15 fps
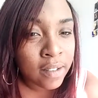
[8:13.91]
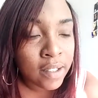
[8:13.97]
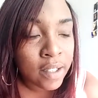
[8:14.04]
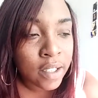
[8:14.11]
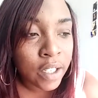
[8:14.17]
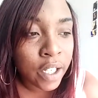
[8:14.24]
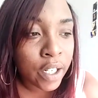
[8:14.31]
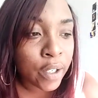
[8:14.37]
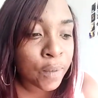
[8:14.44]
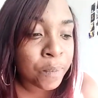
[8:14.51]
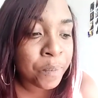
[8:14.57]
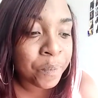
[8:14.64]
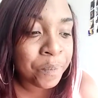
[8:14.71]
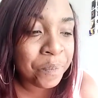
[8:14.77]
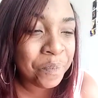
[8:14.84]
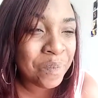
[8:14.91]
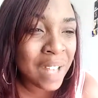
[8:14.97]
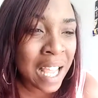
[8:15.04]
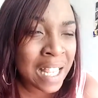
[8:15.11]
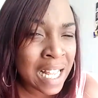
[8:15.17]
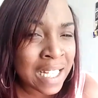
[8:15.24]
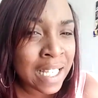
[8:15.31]
You know? And
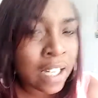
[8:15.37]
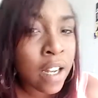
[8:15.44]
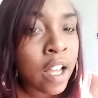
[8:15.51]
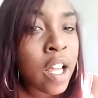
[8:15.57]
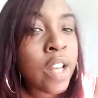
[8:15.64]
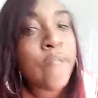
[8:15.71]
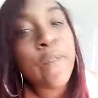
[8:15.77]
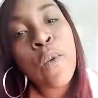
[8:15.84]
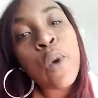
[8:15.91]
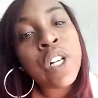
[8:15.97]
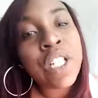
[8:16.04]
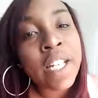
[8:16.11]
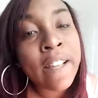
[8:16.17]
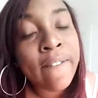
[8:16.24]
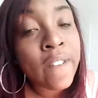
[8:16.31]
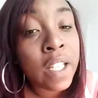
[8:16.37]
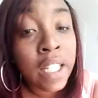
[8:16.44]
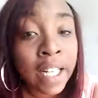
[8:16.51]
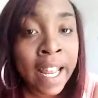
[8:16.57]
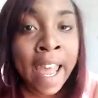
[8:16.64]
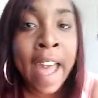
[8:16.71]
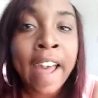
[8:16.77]
that's an unfortunate feeling to
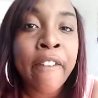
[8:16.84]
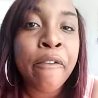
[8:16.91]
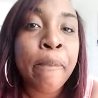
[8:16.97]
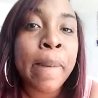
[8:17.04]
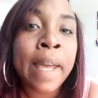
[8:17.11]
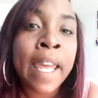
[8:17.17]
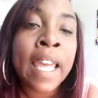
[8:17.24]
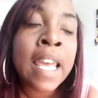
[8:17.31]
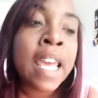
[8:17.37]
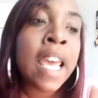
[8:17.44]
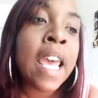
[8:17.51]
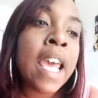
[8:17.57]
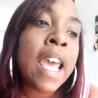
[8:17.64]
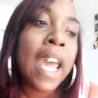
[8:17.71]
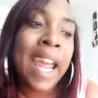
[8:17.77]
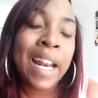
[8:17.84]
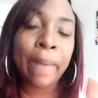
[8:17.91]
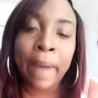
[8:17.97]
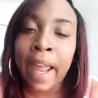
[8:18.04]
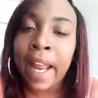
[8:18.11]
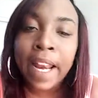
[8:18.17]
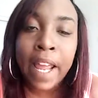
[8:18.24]
have. But anyway,
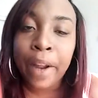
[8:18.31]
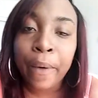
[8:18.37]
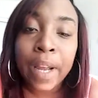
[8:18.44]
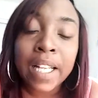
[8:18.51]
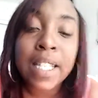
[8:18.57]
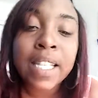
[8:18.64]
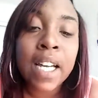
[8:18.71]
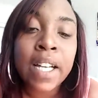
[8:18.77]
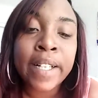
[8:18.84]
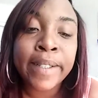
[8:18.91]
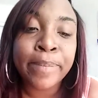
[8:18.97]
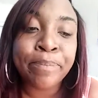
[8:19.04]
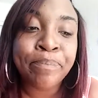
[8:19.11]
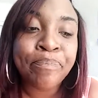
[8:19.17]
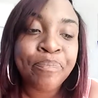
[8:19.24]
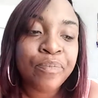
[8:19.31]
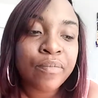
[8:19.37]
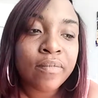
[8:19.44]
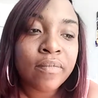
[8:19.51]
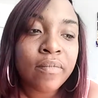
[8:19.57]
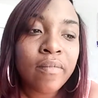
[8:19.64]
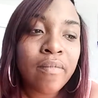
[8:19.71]
I digress. Um
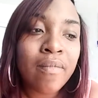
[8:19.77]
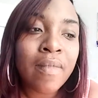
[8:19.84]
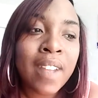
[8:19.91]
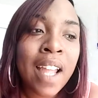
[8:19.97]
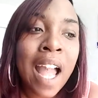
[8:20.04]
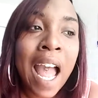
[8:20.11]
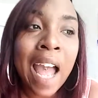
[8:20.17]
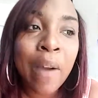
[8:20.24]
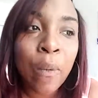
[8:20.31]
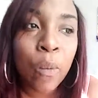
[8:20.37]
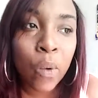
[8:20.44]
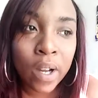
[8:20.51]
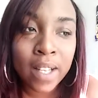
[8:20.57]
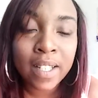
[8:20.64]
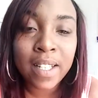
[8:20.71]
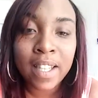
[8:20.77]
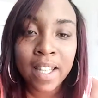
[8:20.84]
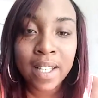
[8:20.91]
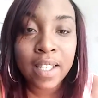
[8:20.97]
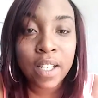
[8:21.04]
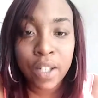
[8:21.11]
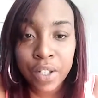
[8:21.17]
I want this
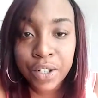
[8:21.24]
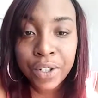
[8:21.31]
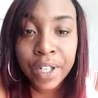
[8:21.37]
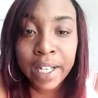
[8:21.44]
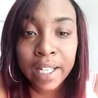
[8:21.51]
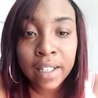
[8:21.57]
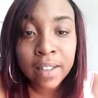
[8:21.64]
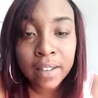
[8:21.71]
surgery.